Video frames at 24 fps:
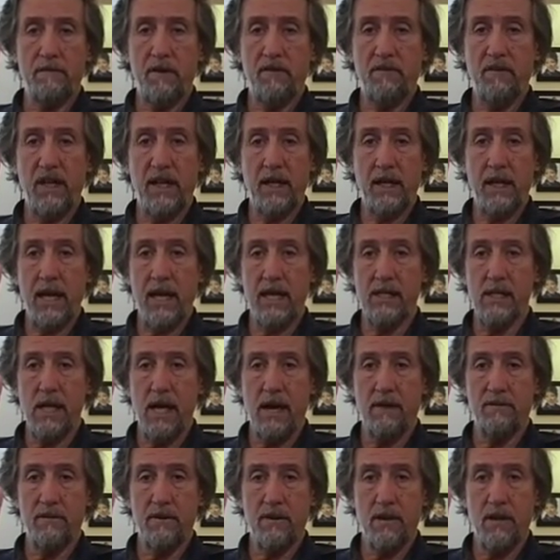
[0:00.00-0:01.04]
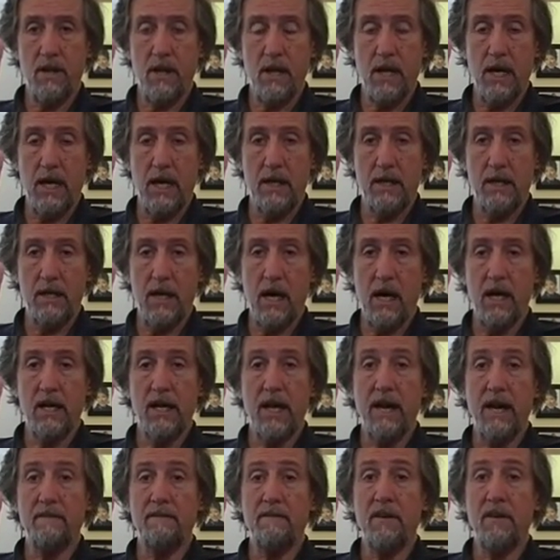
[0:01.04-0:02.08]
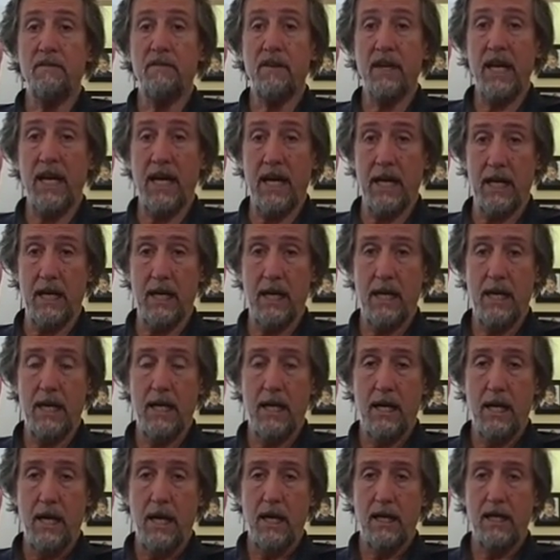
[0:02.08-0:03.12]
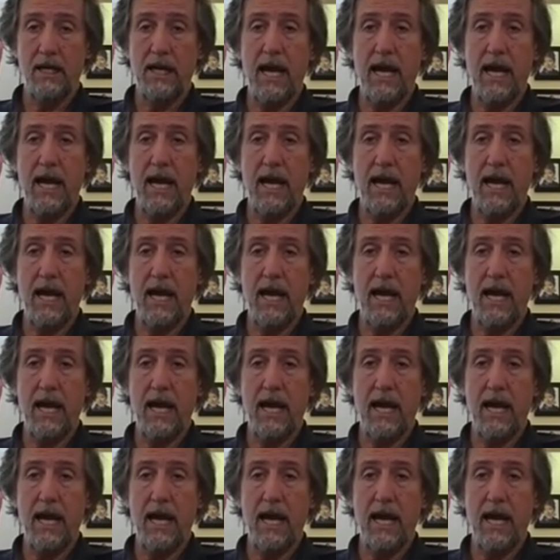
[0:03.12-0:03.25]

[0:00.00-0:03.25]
15 days after on day 15.